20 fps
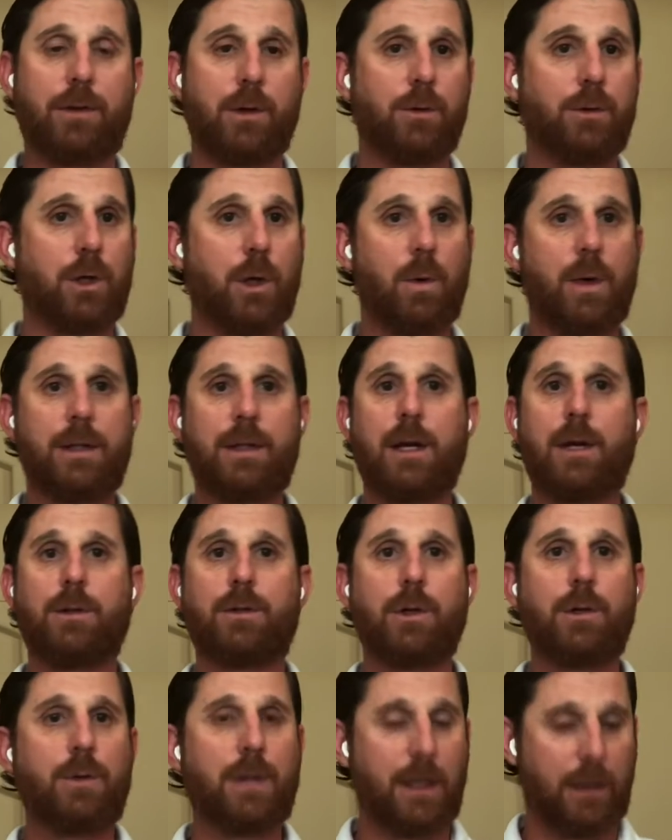They're doing their
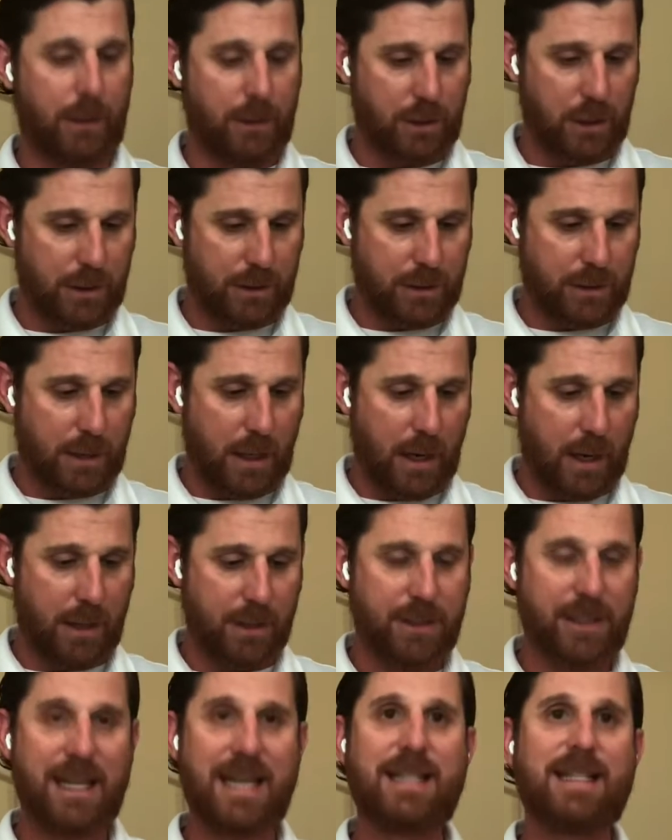due diligence,
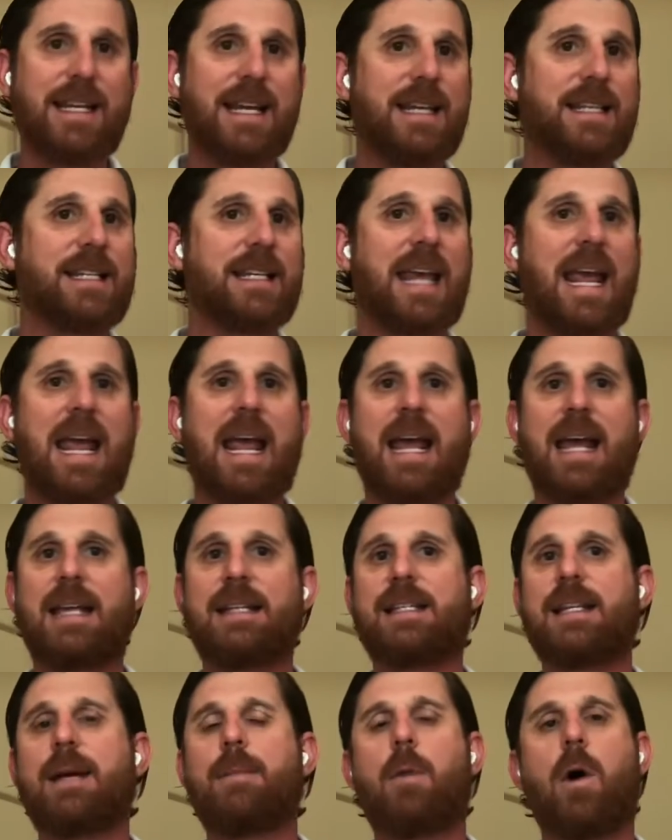CT
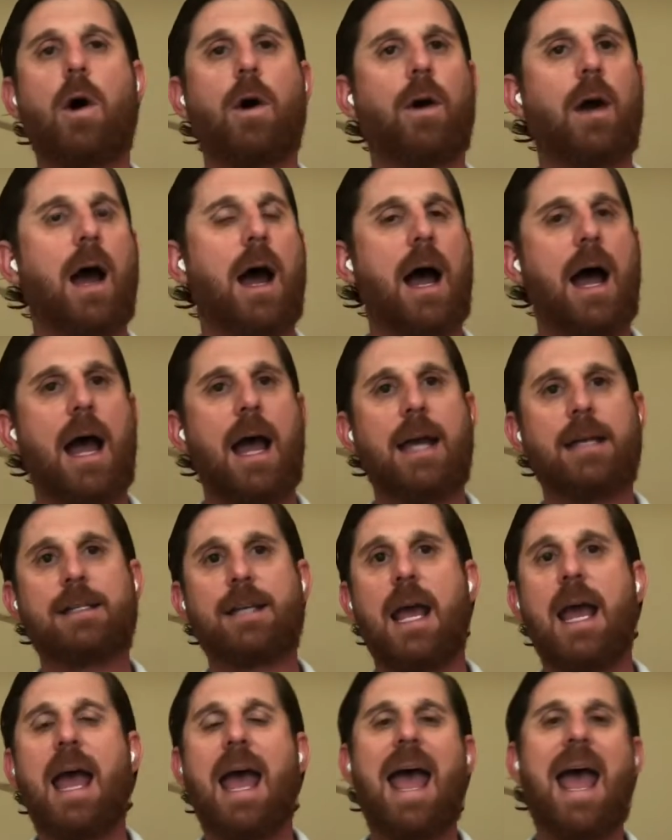scans,
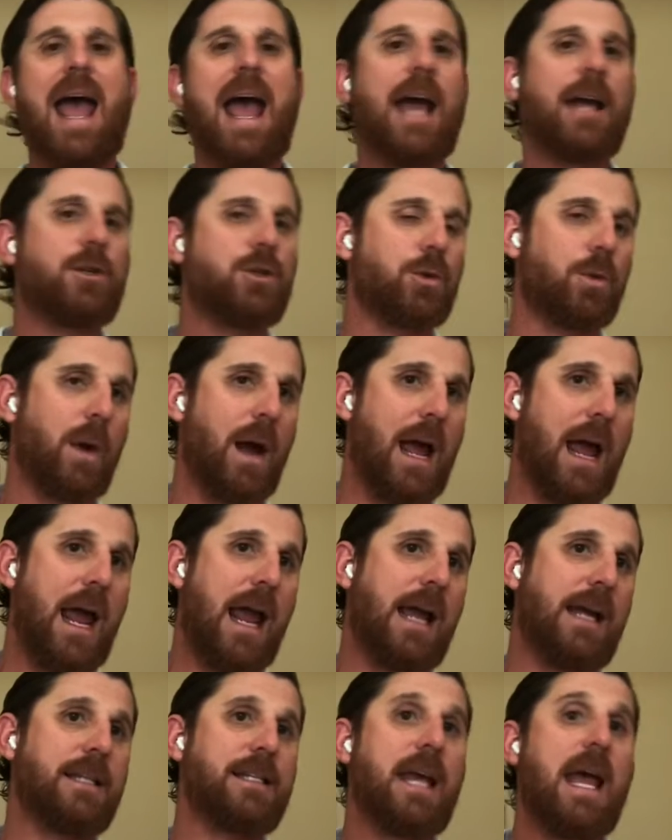MRIs,
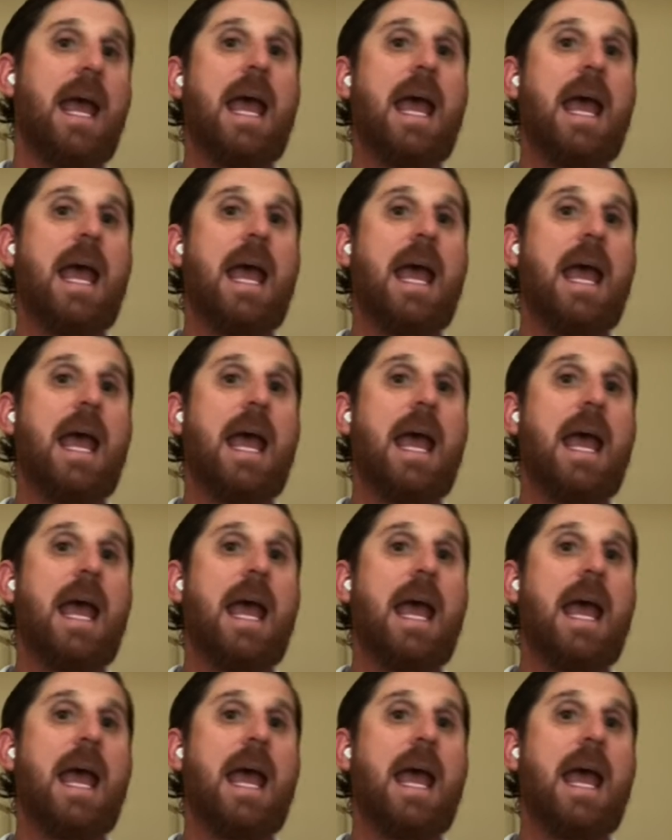x-rays,